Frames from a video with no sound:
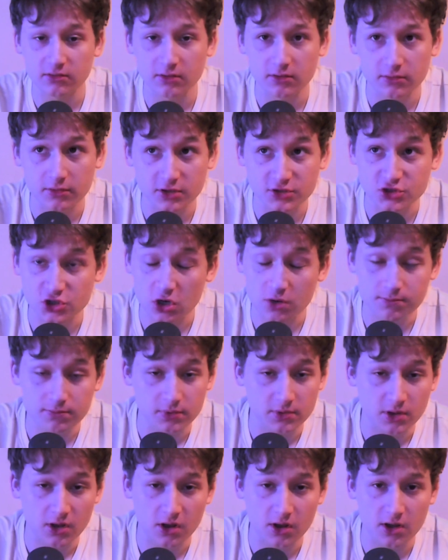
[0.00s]
the job.
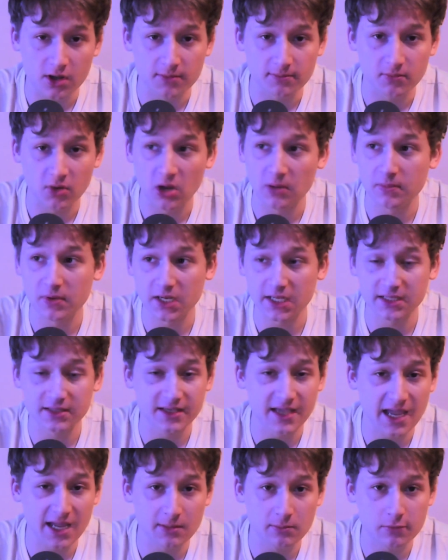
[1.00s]
I played
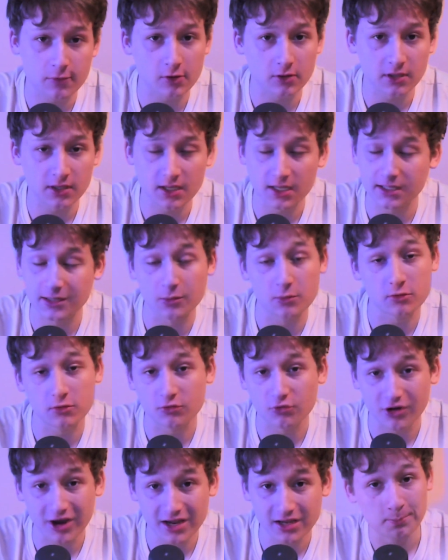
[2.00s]
games on it and it was
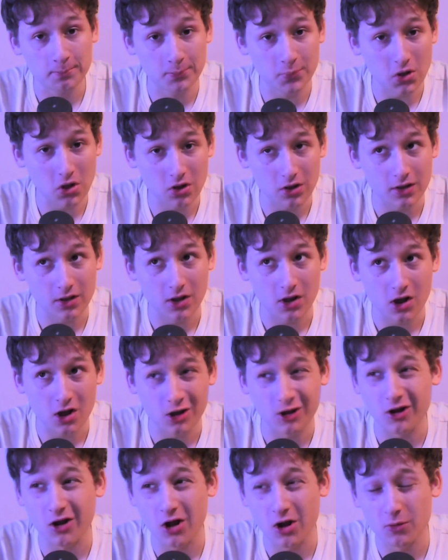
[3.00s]
great. But
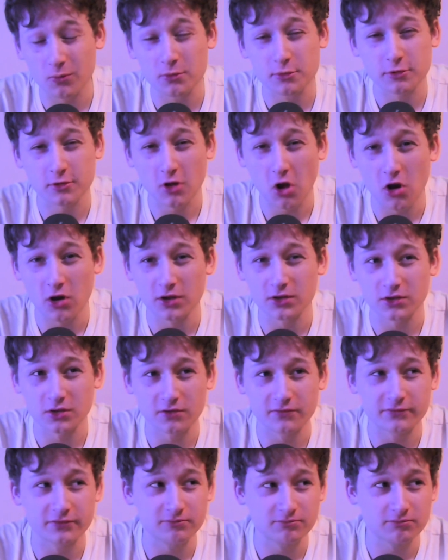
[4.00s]
I was kind
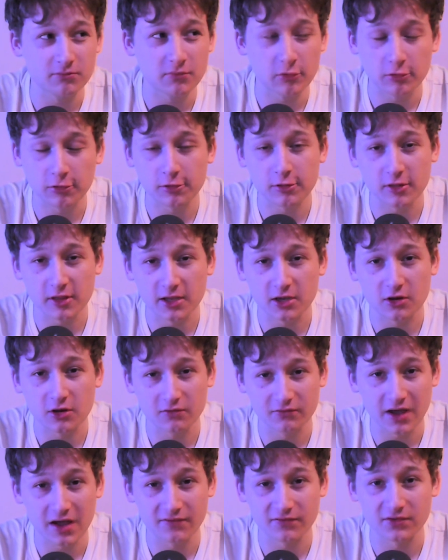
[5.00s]
of sick of
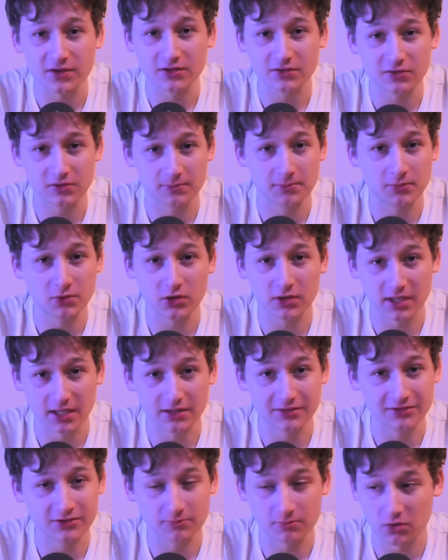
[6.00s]
having to plug it
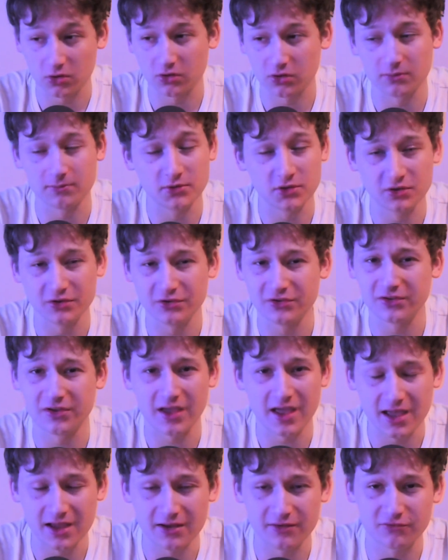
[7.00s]
into my computer
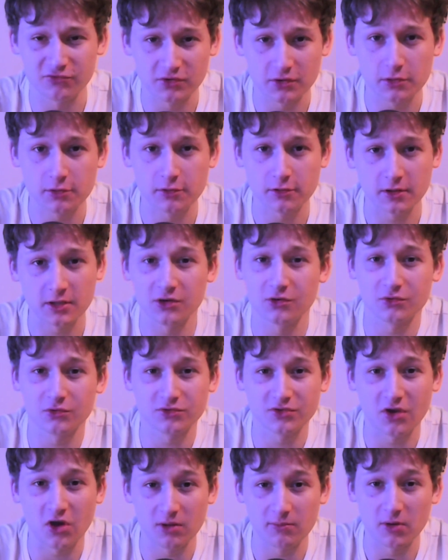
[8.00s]
every single
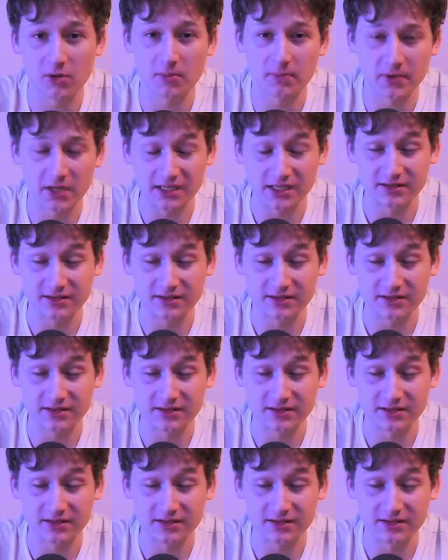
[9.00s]
time I played the